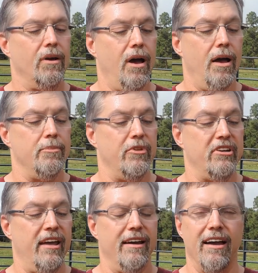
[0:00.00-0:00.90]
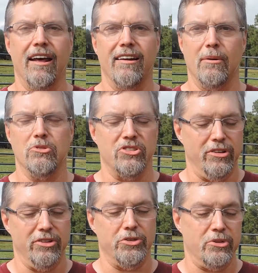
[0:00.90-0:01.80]
the day I got it, I was a
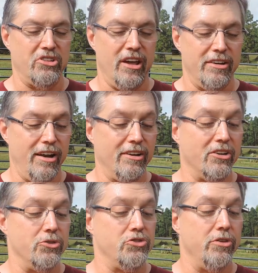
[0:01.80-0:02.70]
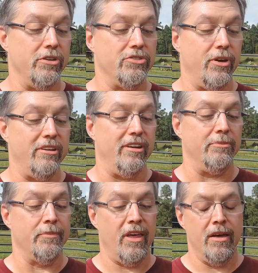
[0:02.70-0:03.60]
little too excited not to go shoot it, so I did.